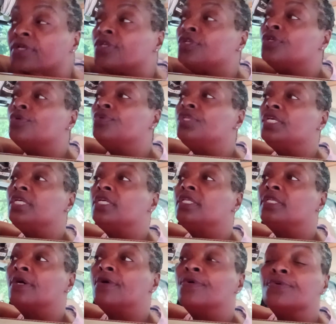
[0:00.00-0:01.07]
You need
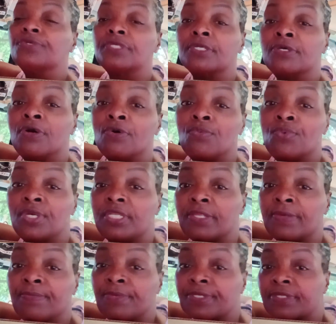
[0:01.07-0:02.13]
those to go with the
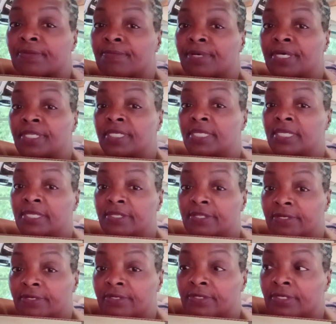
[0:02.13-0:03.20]
Mr. Buddy
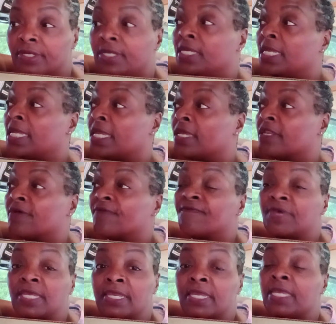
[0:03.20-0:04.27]
heater in a
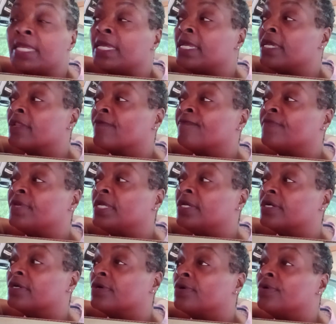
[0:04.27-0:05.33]
van, in a
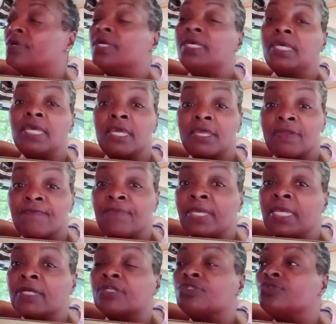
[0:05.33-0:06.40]
vehicle,
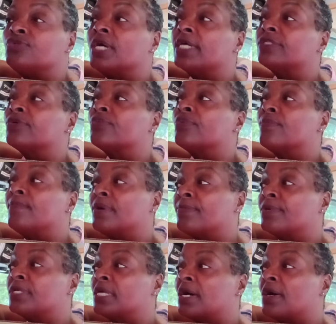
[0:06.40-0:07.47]
because you got to
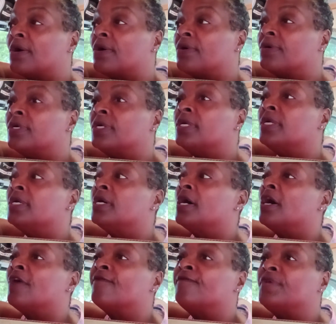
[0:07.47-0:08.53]
remember, y'all,
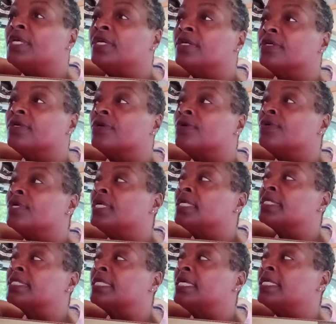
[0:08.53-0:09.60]
a vehicle
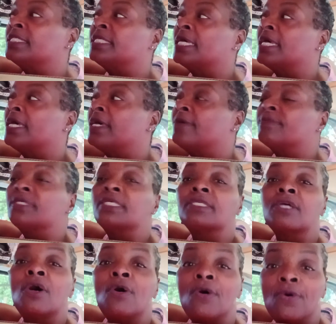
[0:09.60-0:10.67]
is 10 times as
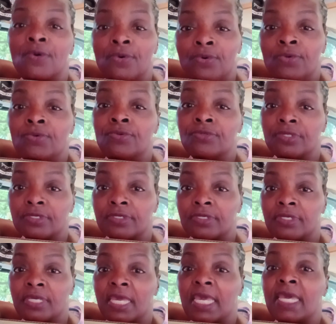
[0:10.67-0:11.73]
cold
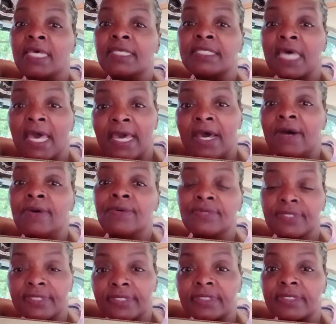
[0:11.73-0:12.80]
as a
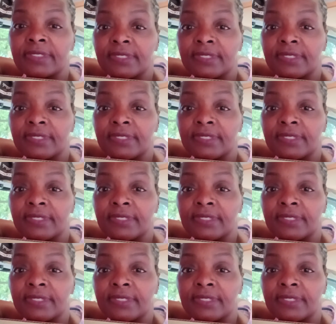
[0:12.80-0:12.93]
house.